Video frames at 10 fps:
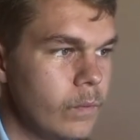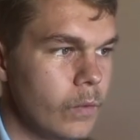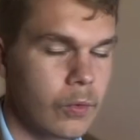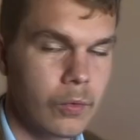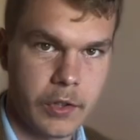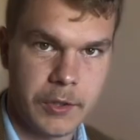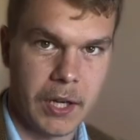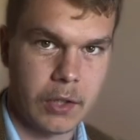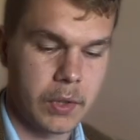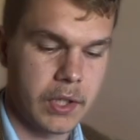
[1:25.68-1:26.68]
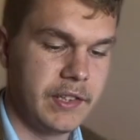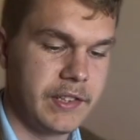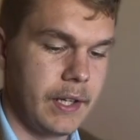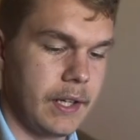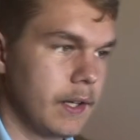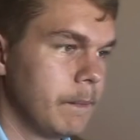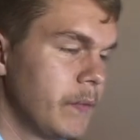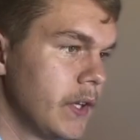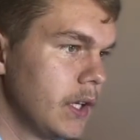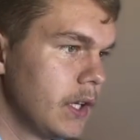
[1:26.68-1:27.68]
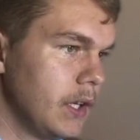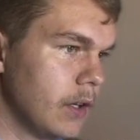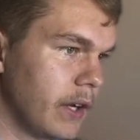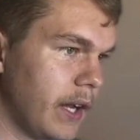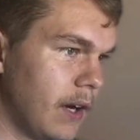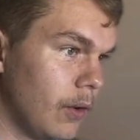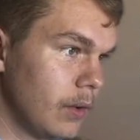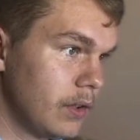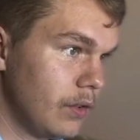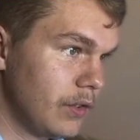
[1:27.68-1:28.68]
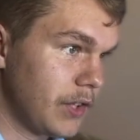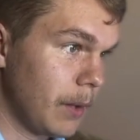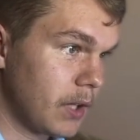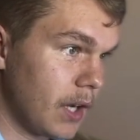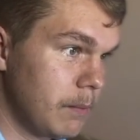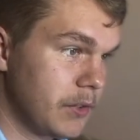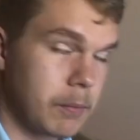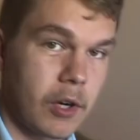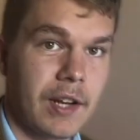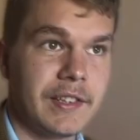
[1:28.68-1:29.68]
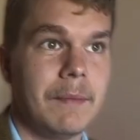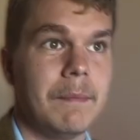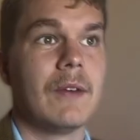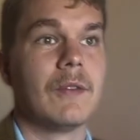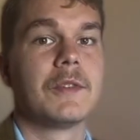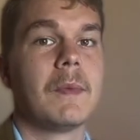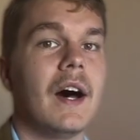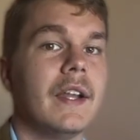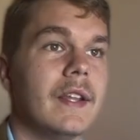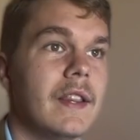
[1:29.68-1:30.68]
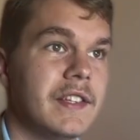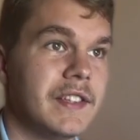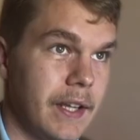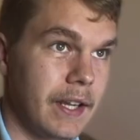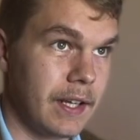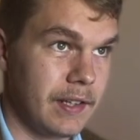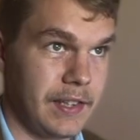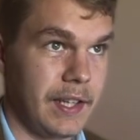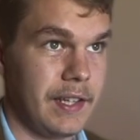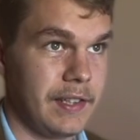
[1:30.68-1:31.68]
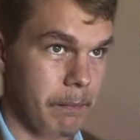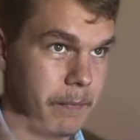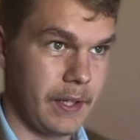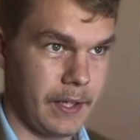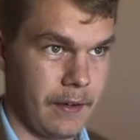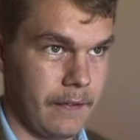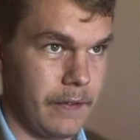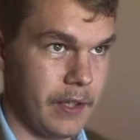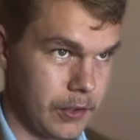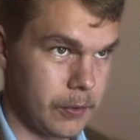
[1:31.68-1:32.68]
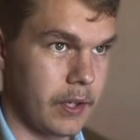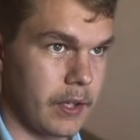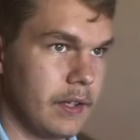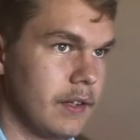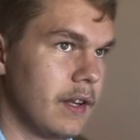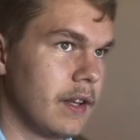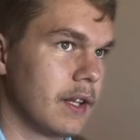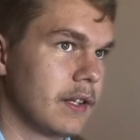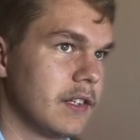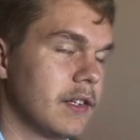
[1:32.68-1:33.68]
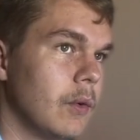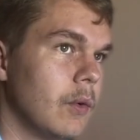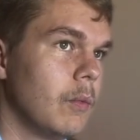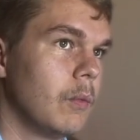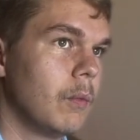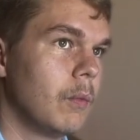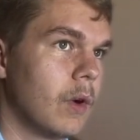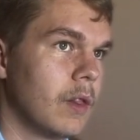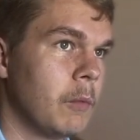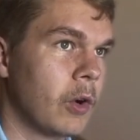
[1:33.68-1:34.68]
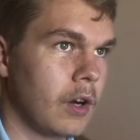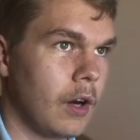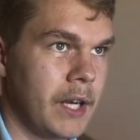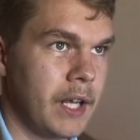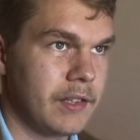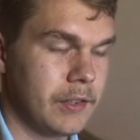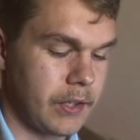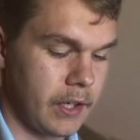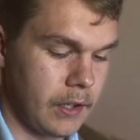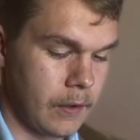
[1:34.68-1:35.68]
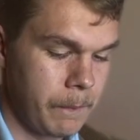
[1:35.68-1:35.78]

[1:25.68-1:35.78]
respect what he's saying here. Now, sometimes the Protestant may respond to this and say something of this sort. I think that's one of the more common answers I hear